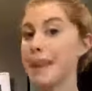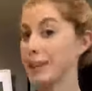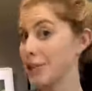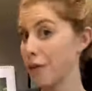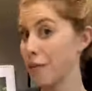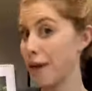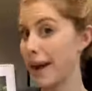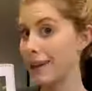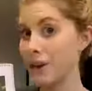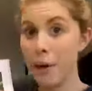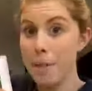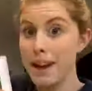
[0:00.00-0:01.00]
They don't
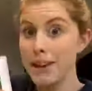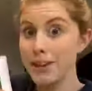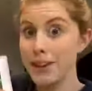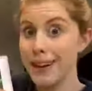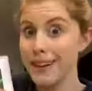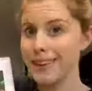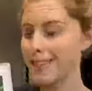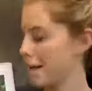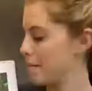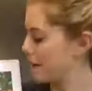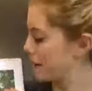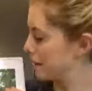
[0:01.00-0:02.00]
mind our Mediterranean
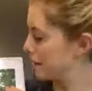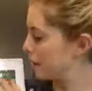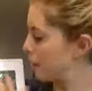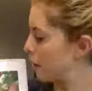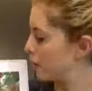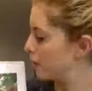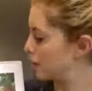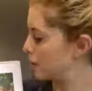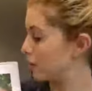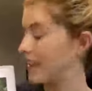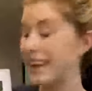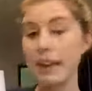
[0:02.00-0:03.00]
climate here in Melbourne,
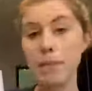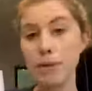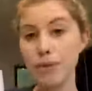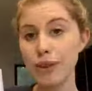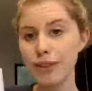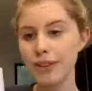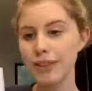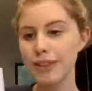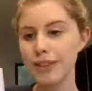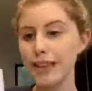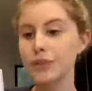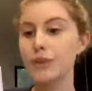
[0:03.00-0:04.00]
so they can be really
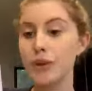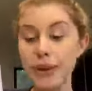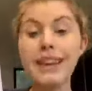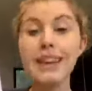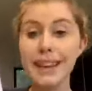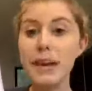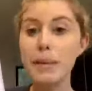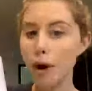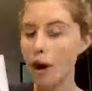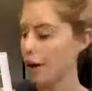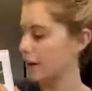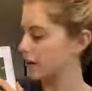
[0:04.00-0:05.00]
successful in a
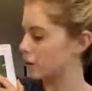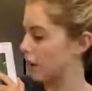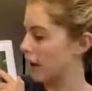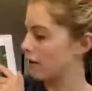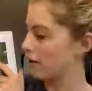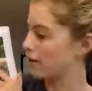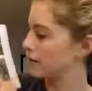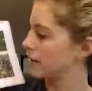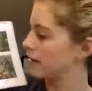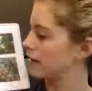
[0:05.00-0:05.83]
pot as well.